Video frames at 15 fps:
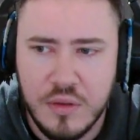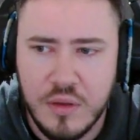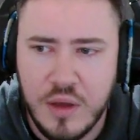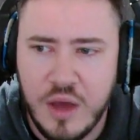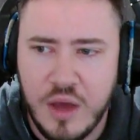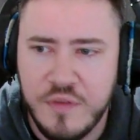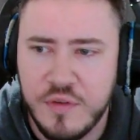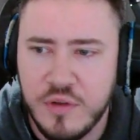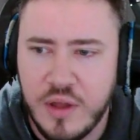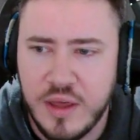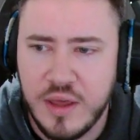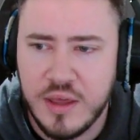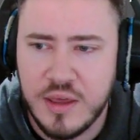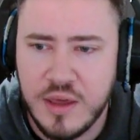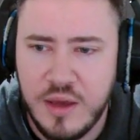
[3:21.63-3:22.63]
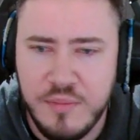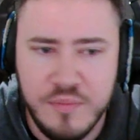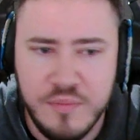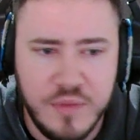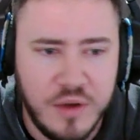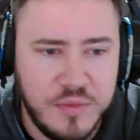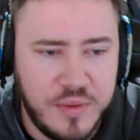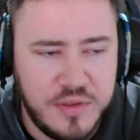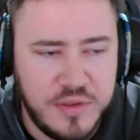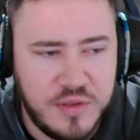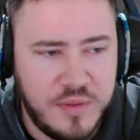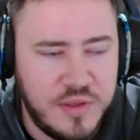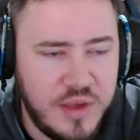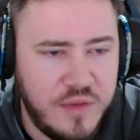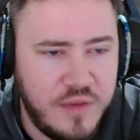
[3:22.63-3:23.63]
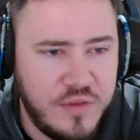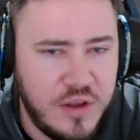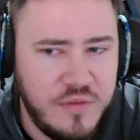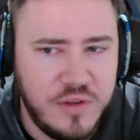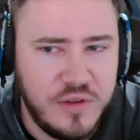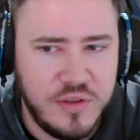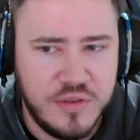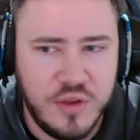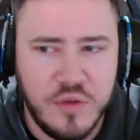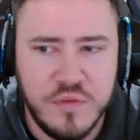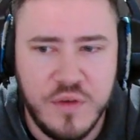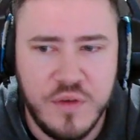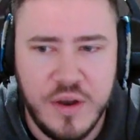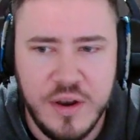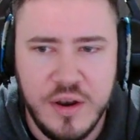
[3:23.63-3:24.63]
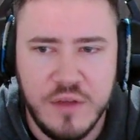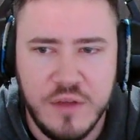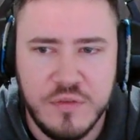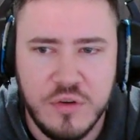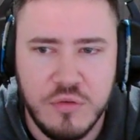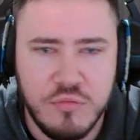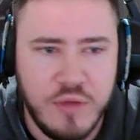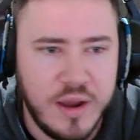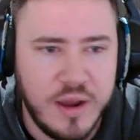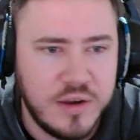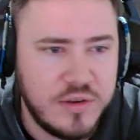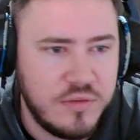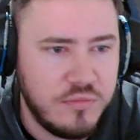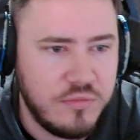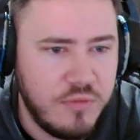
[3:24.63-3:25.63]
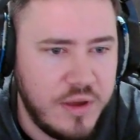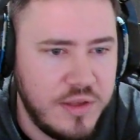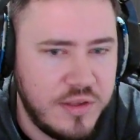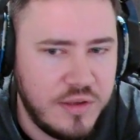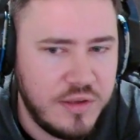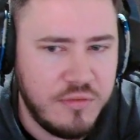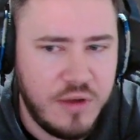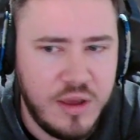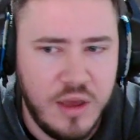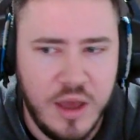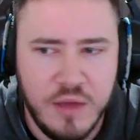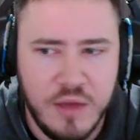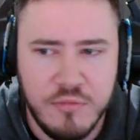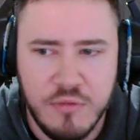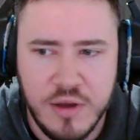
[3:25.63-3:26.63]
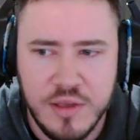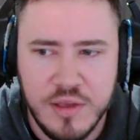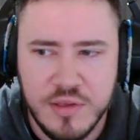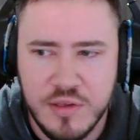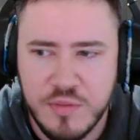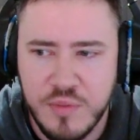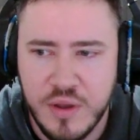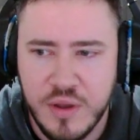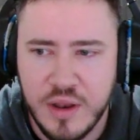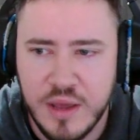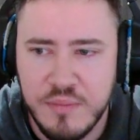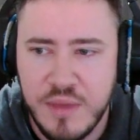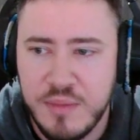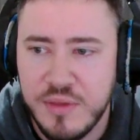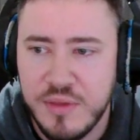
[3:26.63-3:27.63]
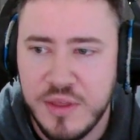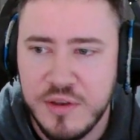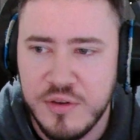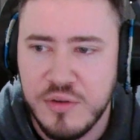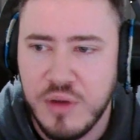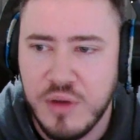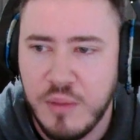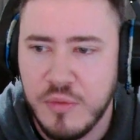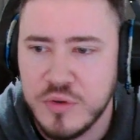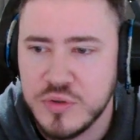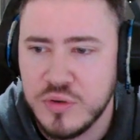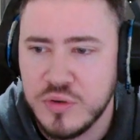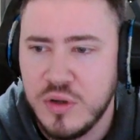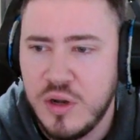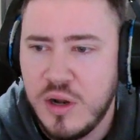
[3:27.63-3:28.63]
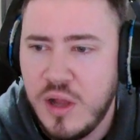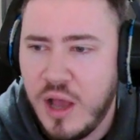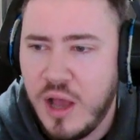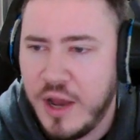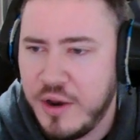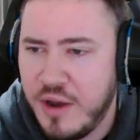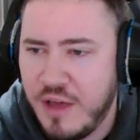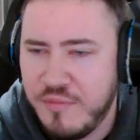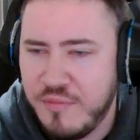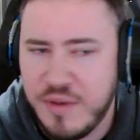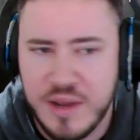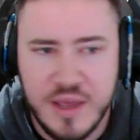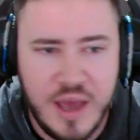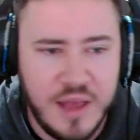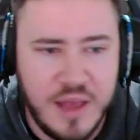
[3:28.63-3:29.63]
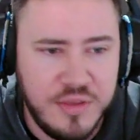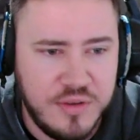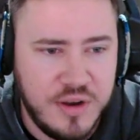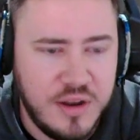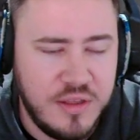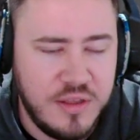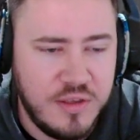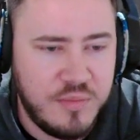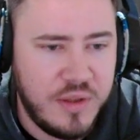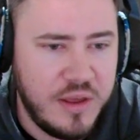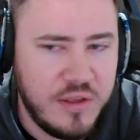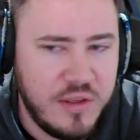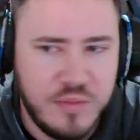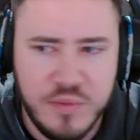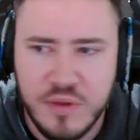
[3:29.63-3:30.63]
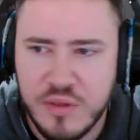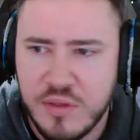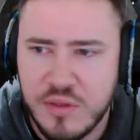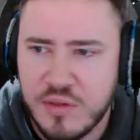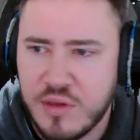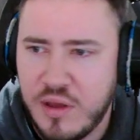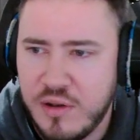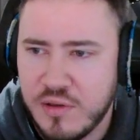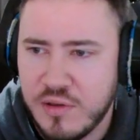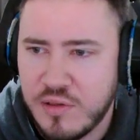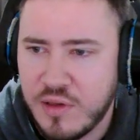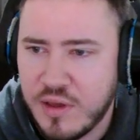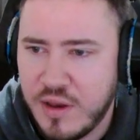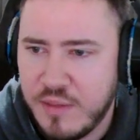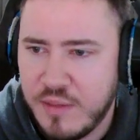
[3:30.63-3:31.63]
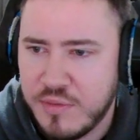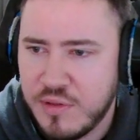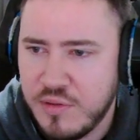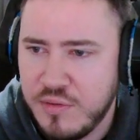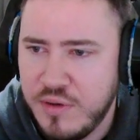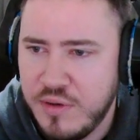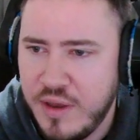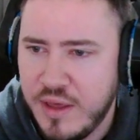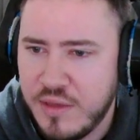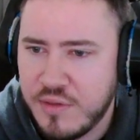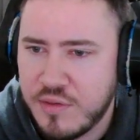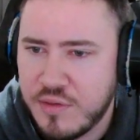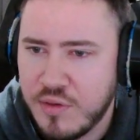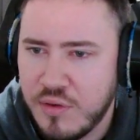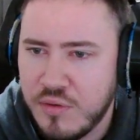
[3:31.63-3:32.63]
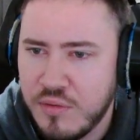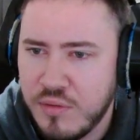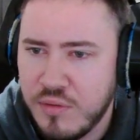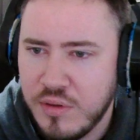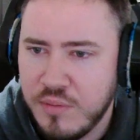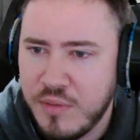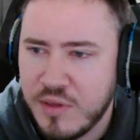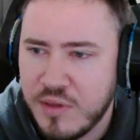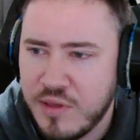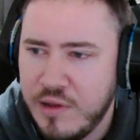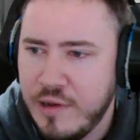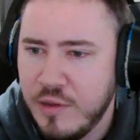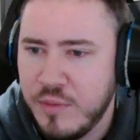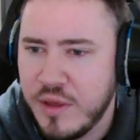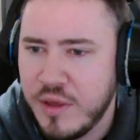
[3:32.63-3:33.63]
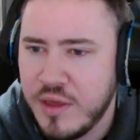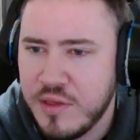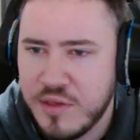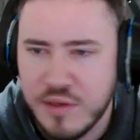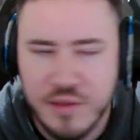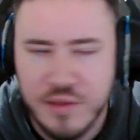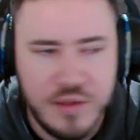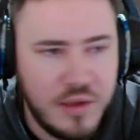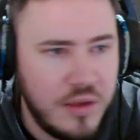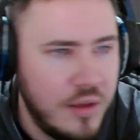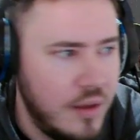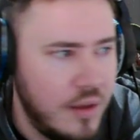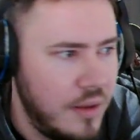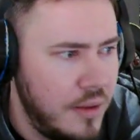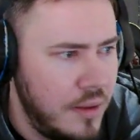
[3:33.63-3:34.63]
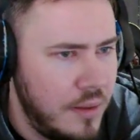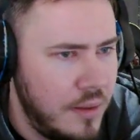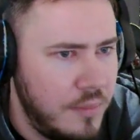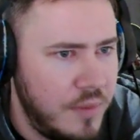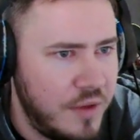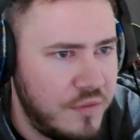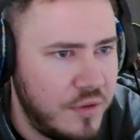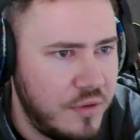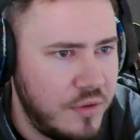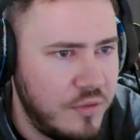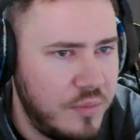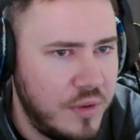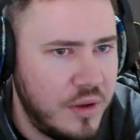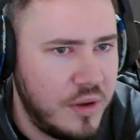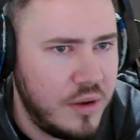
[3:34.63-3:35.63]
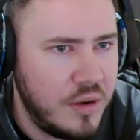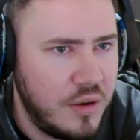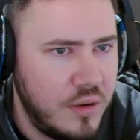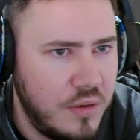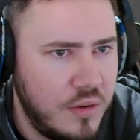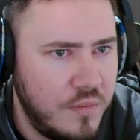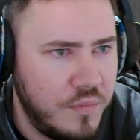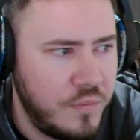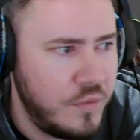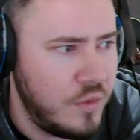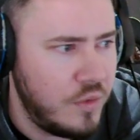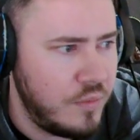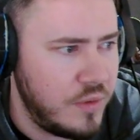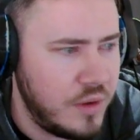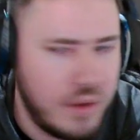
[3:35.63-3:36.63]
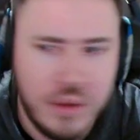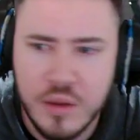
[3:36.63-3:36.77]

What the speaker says: I feel like I was about to say I feel like villains don't find enough correct raises, but like maybe they do. I'm not sure. I don't have many hands on any of these players, but this guy looks like an absolute nit, so it makes it a little bit easier to bet fold. But will not be